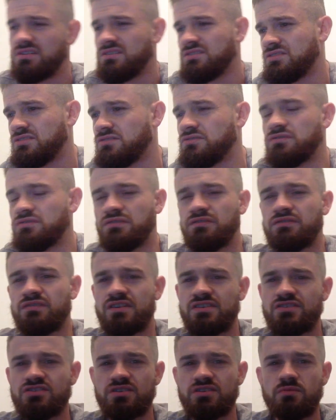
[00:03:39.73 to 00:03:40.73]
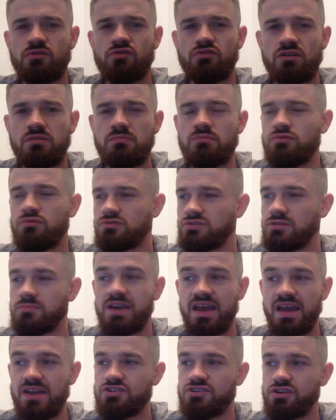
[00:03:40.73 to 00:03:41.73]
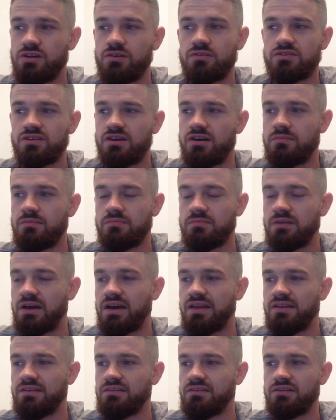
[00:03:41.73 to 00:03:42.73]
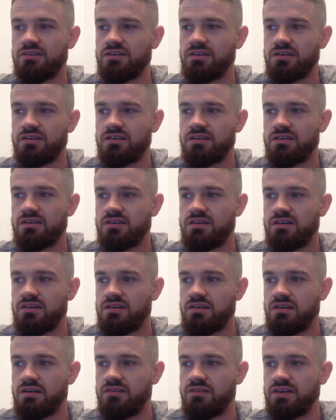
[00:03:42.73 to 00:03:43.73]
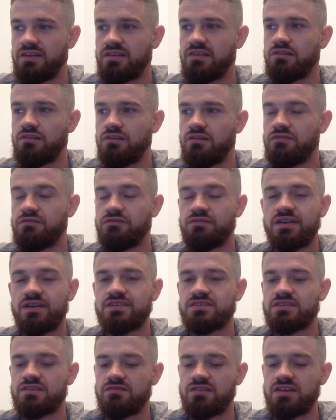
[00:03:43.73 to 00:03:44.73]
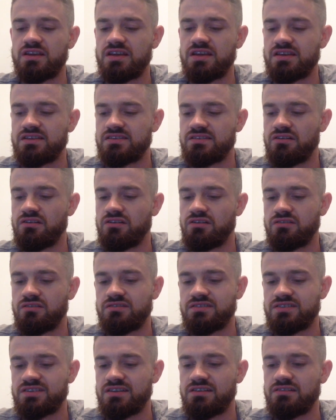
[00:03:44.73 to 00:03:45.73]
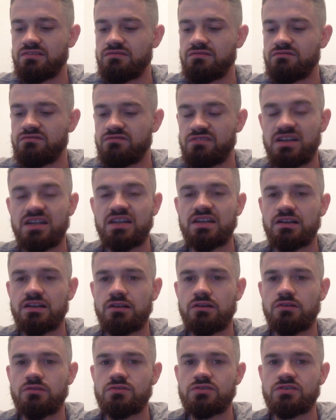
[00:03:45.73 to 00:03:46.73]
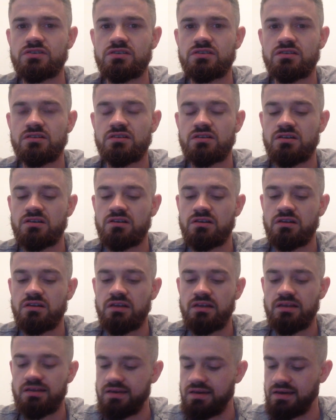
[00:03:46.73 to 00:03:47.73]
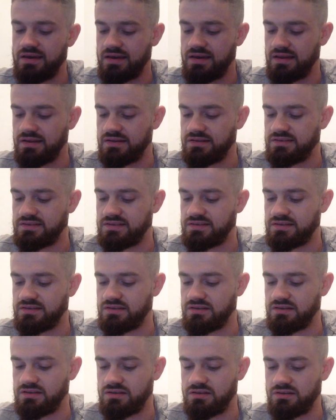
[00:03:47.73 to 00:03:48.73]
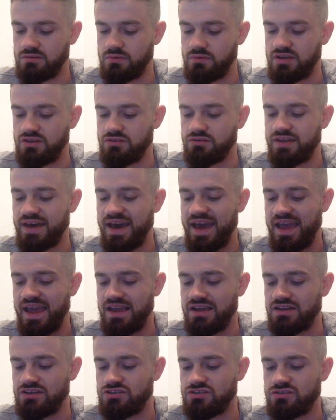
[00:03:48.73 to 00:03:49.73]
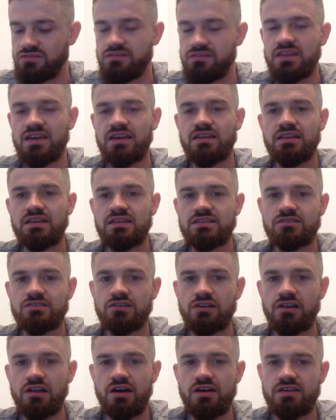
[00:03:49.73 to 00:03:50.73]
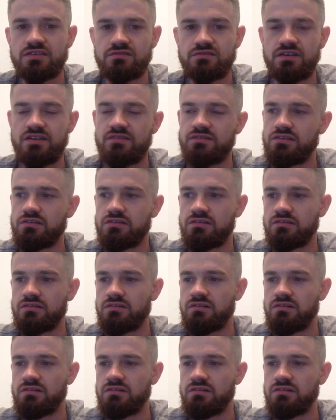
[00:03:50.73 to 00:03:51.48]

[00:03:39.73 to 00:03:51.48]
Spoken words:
Soon your friendship crumbles. I'm getting choked up, man. Like, I've had a lot of friends over the years that I considered really close. And when you're that age, you think that it's going to last forever.